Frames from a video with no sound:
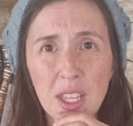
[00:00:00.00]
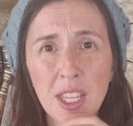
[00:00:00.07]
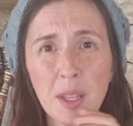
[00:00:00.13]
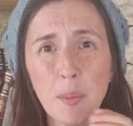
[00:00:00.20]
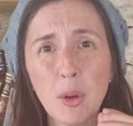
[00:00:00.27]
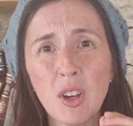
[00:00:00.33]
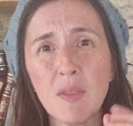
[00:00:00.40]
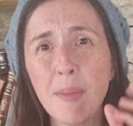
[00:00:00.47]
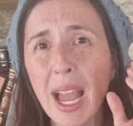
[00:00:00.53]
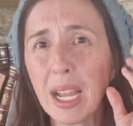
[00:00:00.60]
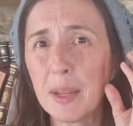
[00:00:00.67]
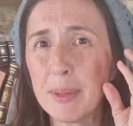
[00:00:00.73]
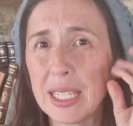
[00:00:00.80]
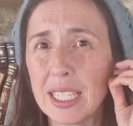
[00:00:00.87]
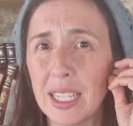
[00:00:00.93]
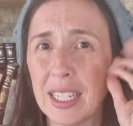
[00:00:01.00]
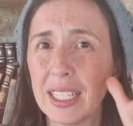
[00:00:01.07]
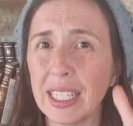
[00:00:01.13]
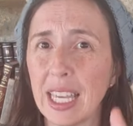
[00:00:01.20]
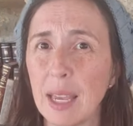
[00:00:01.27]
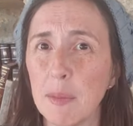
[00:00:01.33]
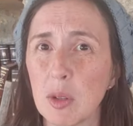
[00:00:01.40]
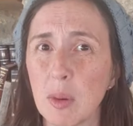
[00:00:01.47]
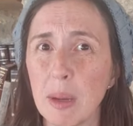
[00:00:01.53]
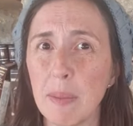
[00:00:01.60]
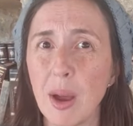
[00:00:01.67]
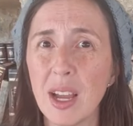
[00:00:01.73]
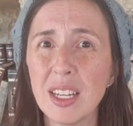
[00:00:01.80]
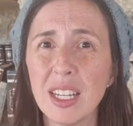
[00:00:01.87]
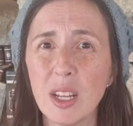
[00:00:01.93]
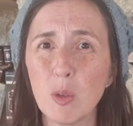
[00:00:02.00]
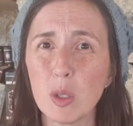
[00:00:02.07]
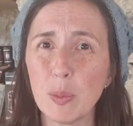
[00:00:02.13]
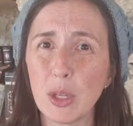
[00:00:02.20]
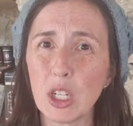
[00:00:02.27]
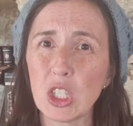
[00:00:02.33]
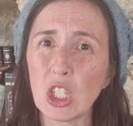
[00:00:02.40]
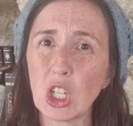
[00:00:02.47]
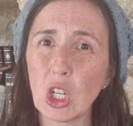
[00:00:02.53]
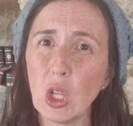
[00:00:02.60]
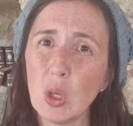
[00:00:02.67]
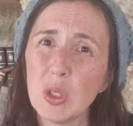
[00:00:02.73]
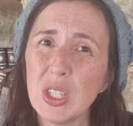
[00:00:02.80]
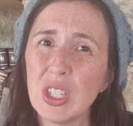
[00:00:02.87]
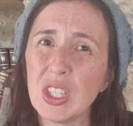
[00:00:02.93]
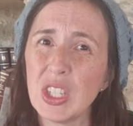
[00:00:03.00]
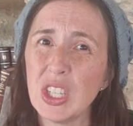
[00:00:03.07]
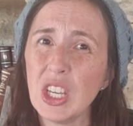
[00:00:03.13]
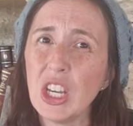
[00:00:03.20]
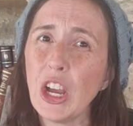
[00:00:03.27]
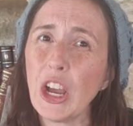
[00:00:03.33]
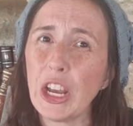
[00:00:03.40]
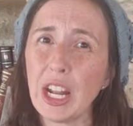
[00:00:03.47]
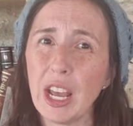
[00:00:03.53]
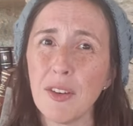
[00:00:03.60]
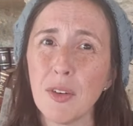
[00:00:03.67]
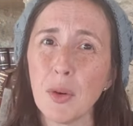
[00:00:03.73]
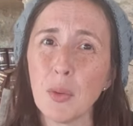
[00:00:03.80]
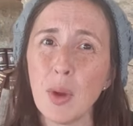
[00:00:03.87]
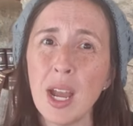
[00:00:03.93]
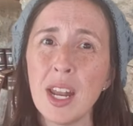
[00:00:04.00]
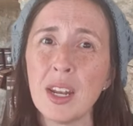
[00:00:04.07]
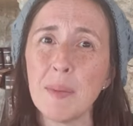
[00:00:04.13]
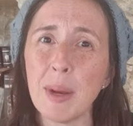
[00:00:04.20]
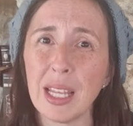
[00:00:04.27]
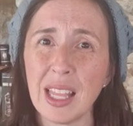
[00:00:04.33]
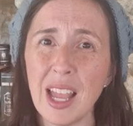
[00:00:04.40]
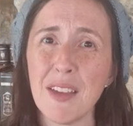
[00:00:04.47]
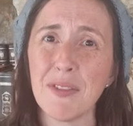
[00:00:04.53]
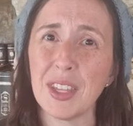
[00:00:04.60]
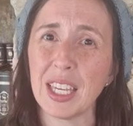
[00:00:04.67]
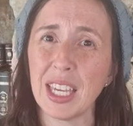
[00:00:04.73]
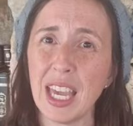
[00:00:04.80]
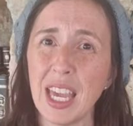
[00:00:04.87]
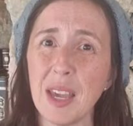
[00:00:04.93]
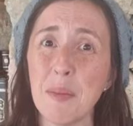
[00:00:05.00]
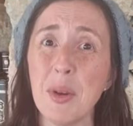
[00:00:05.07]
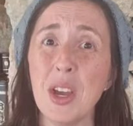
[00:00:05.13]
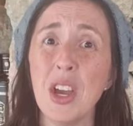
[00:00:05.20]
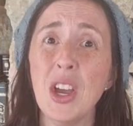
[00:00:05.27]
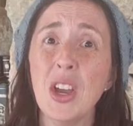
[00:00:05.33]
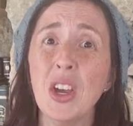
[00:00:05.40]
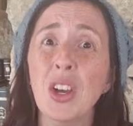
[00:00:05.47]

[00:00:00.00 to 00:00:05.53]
that the book of Maccabees suddenly came to my mind today was because the closest thing I had ever read in my life that came